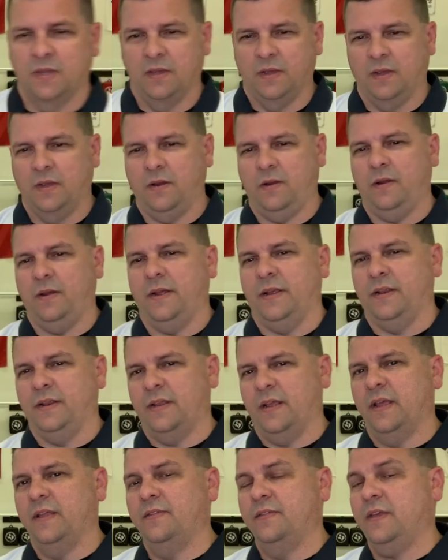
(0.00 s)
All right,
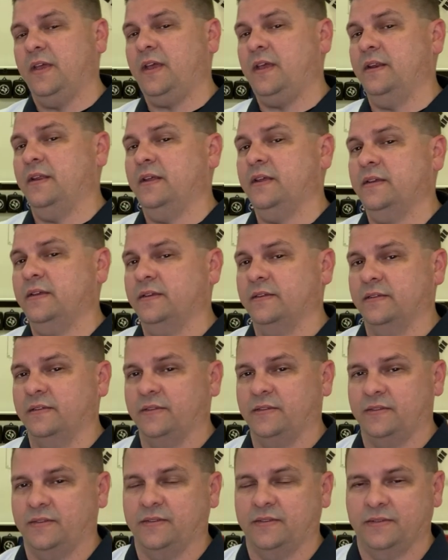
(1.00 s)
and that
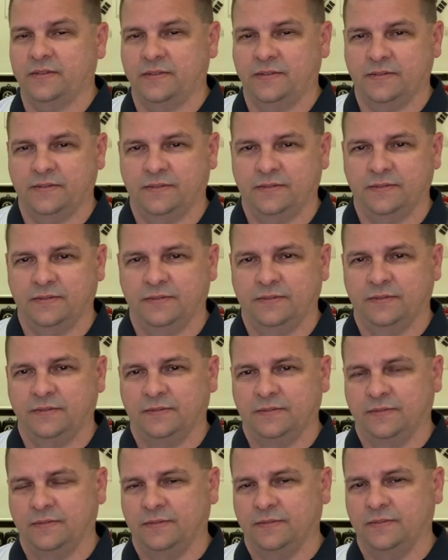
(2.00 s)
is
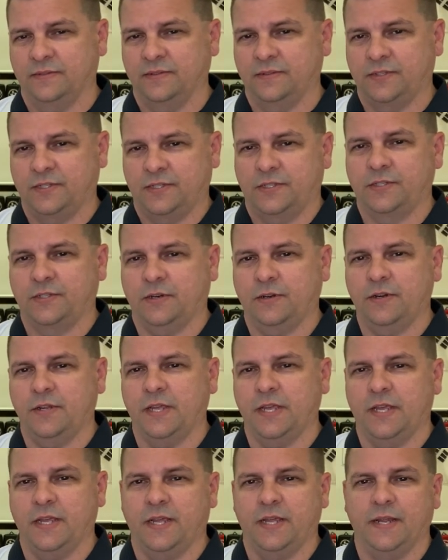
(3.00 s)
start
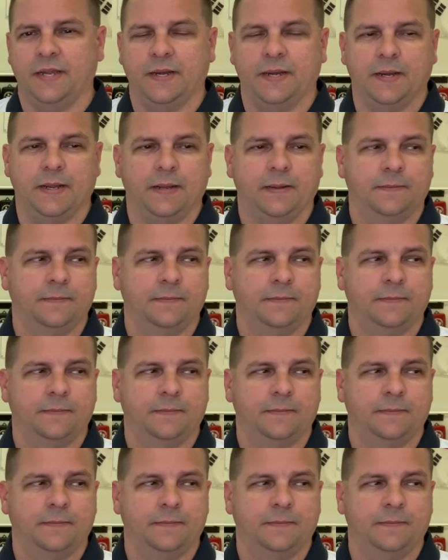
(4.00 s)
again.